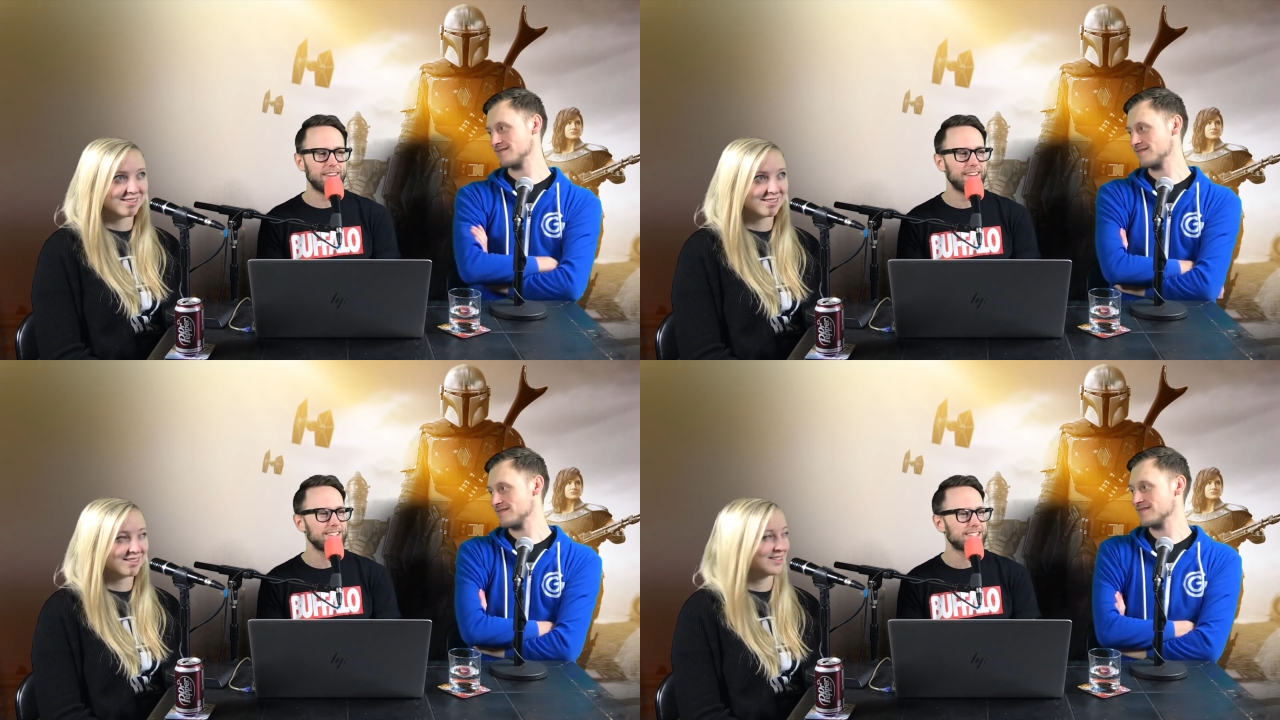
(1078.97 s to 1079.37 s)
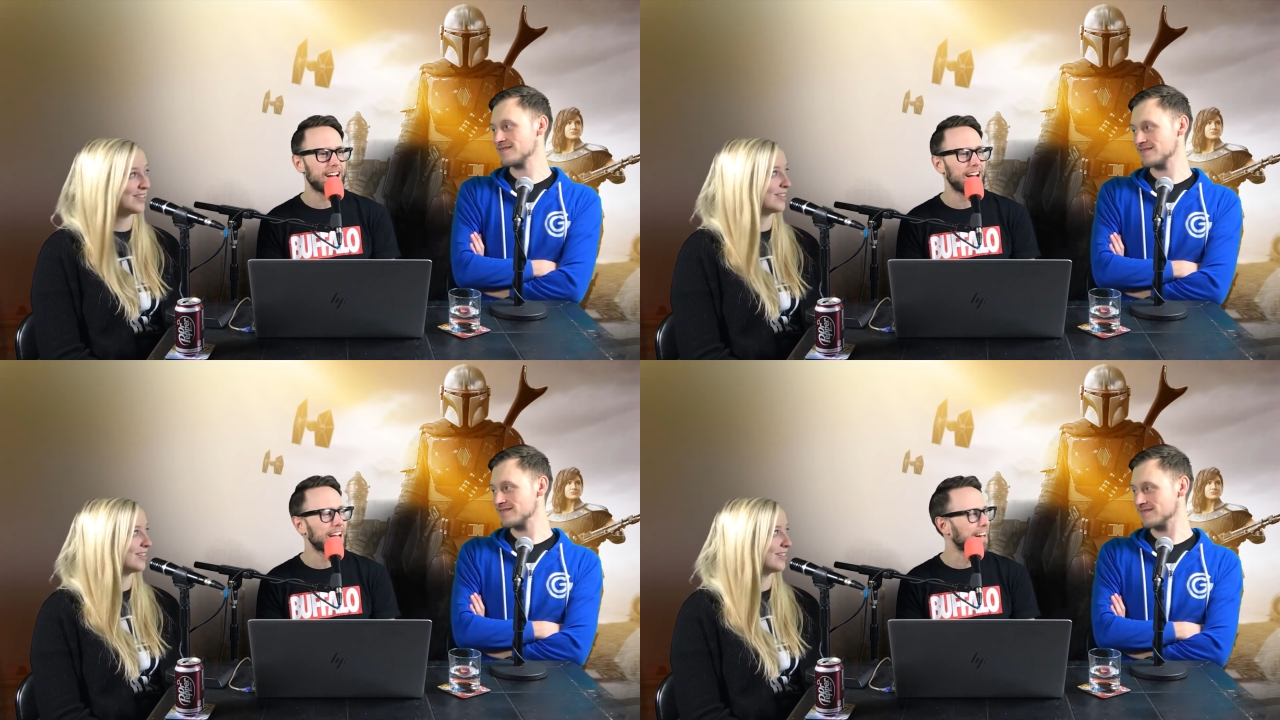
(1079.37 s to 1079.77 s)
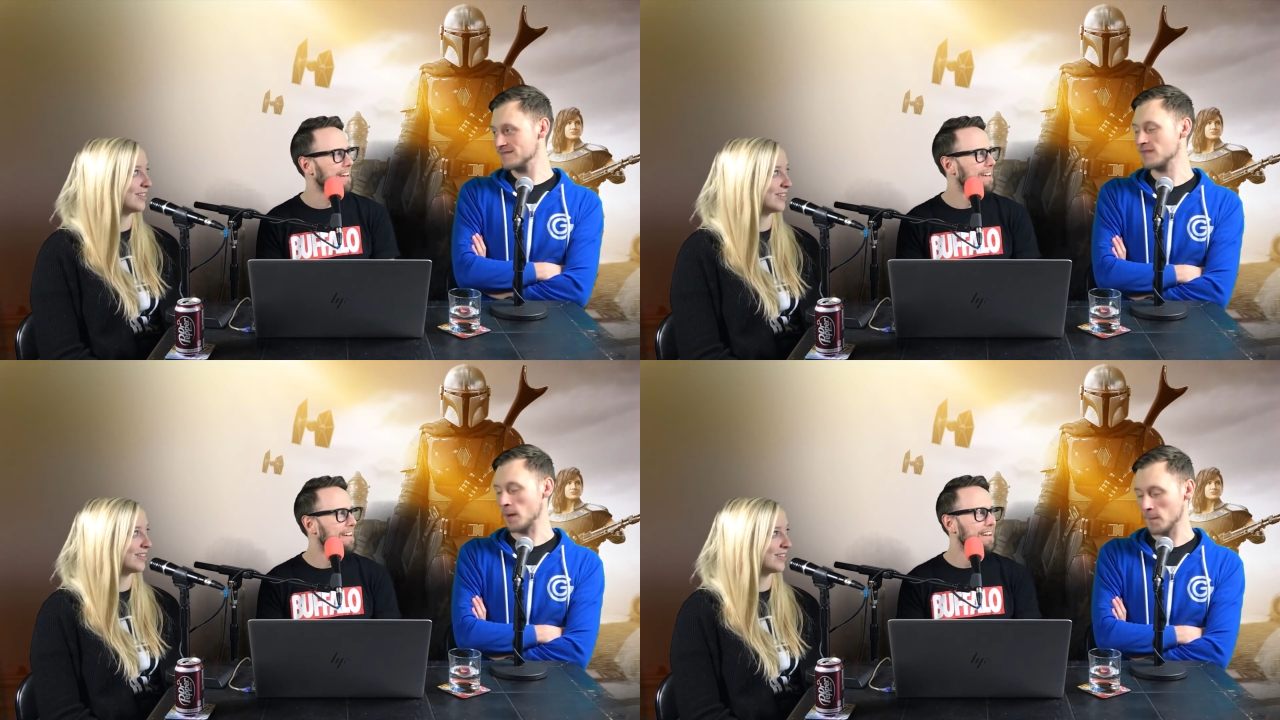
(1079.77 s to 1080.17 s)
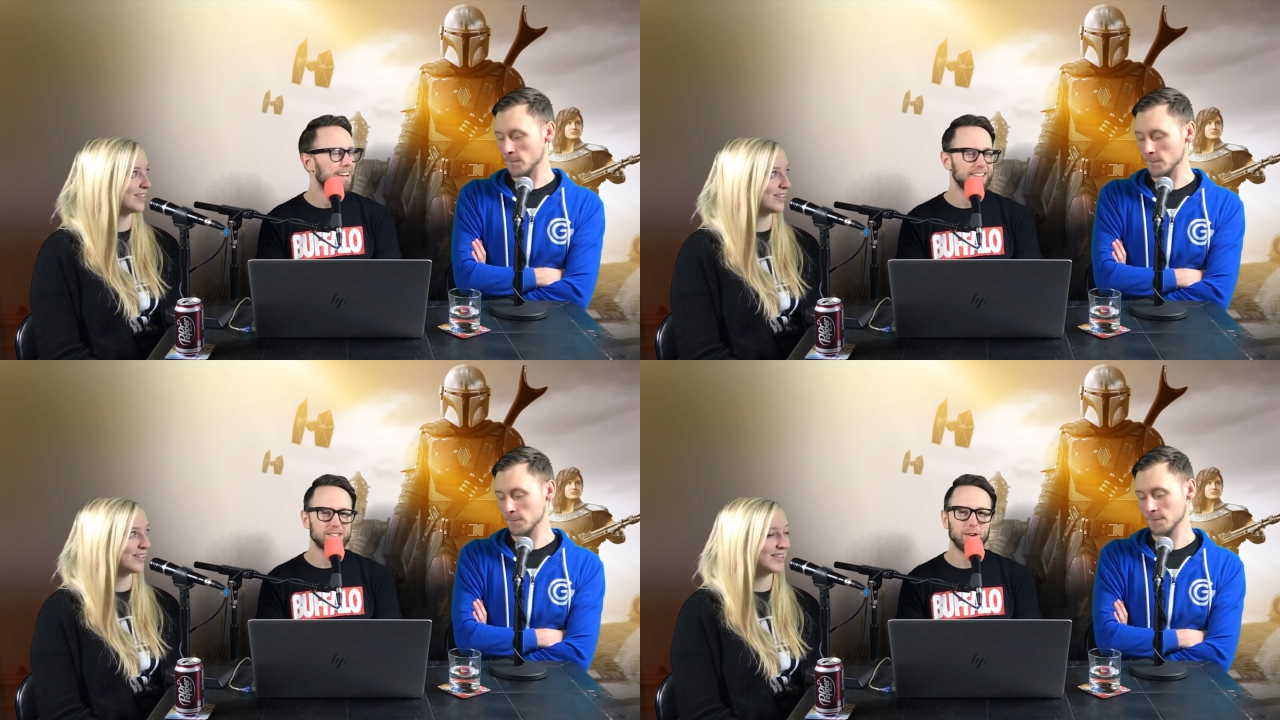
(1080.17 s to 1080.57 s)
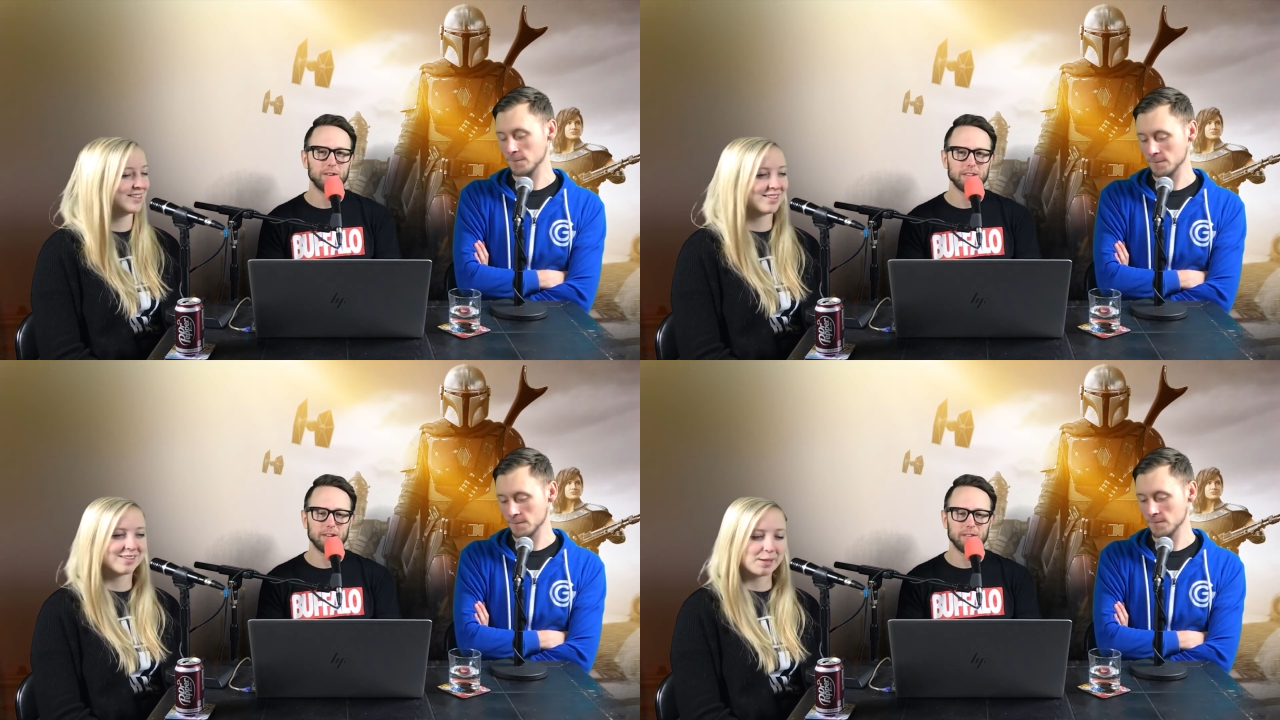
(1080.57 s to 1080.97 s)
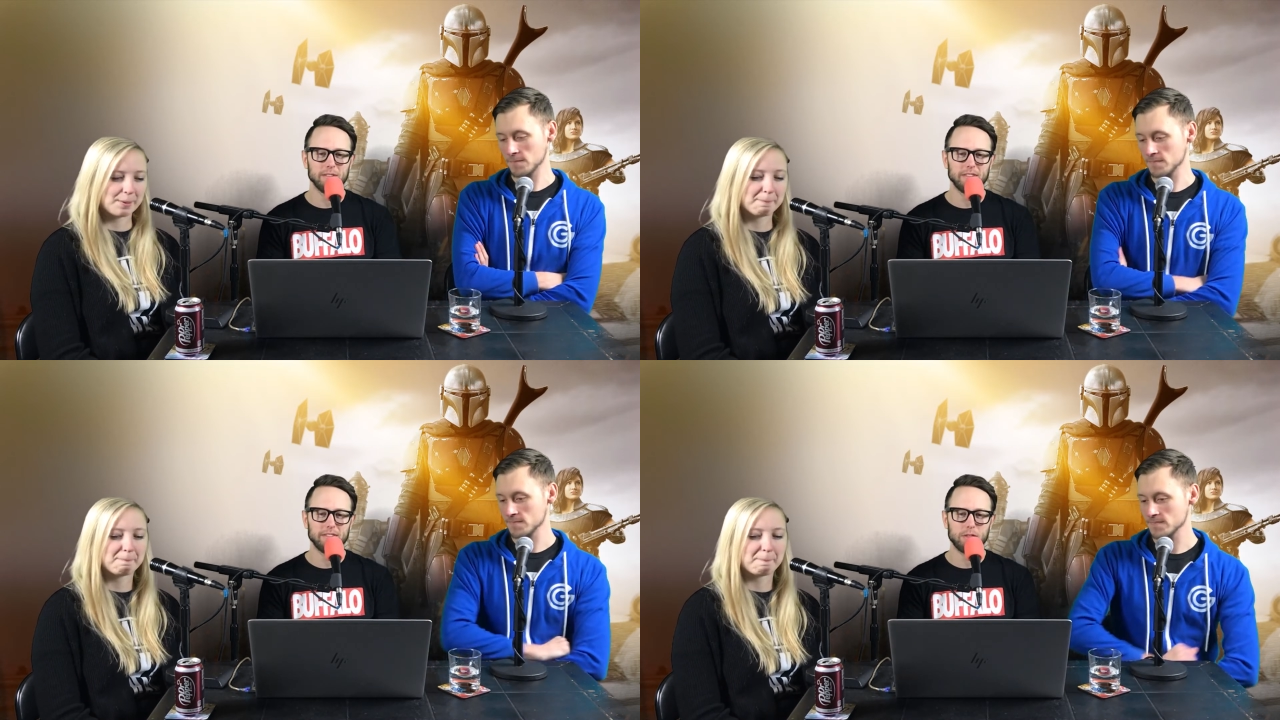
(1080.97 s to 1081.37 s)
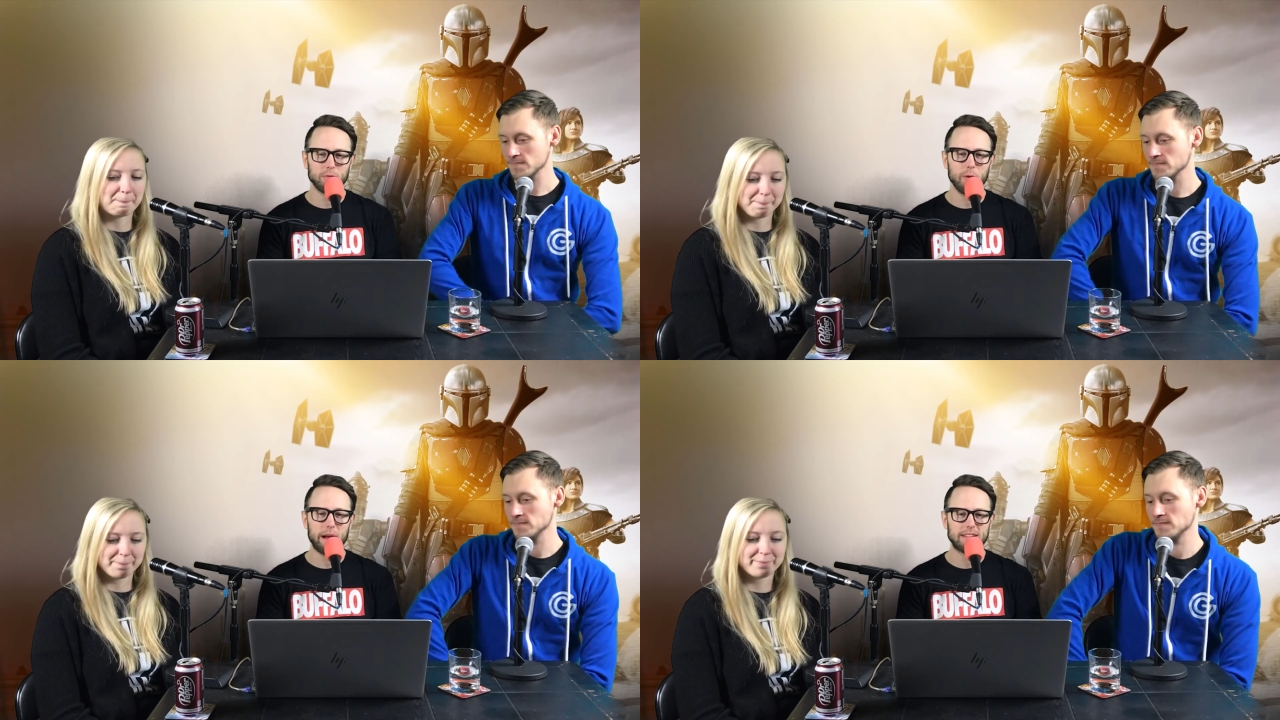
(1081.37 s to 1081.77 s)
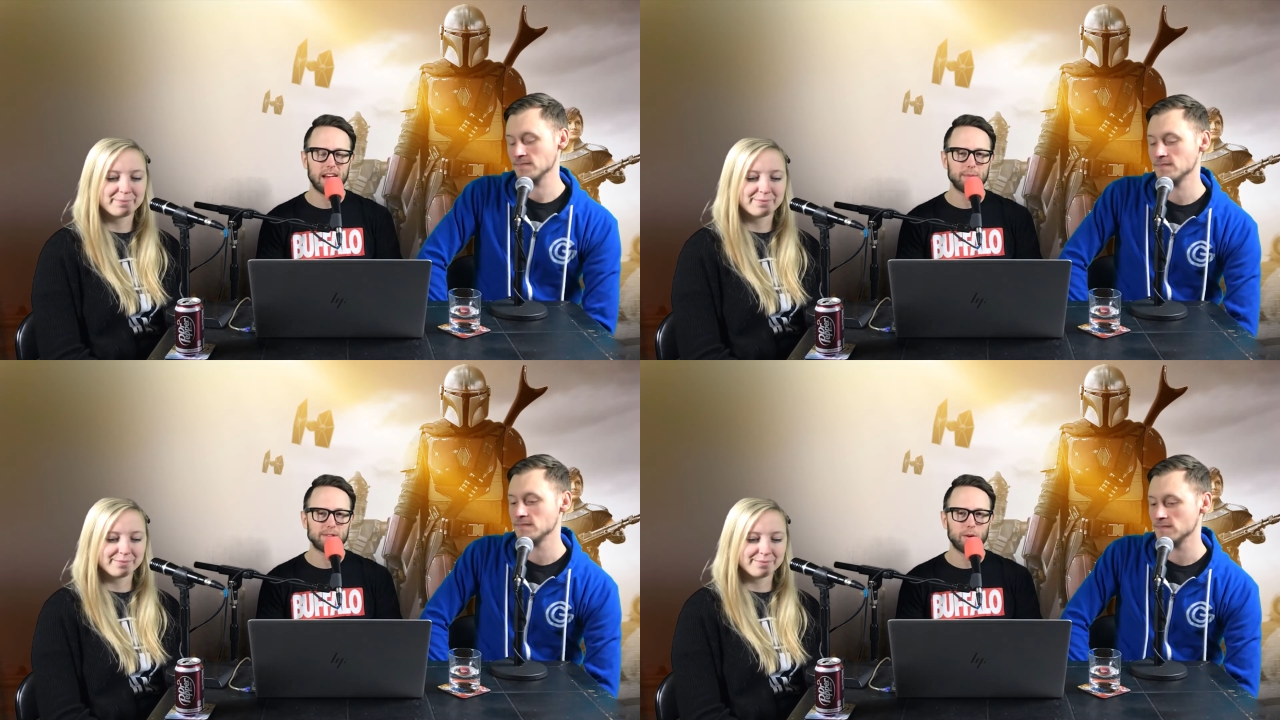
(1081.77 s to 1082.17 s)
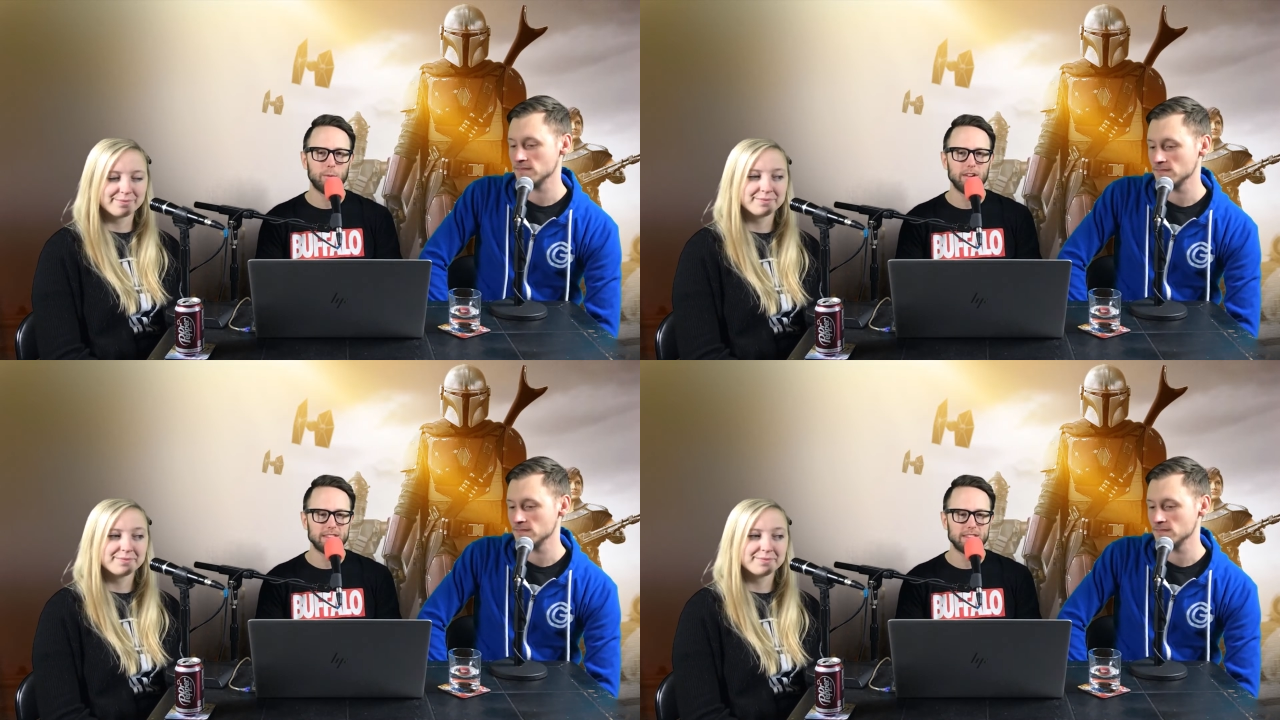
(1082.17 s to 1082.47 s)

Speaker 1: a nice tie-in. So a little throwback to episode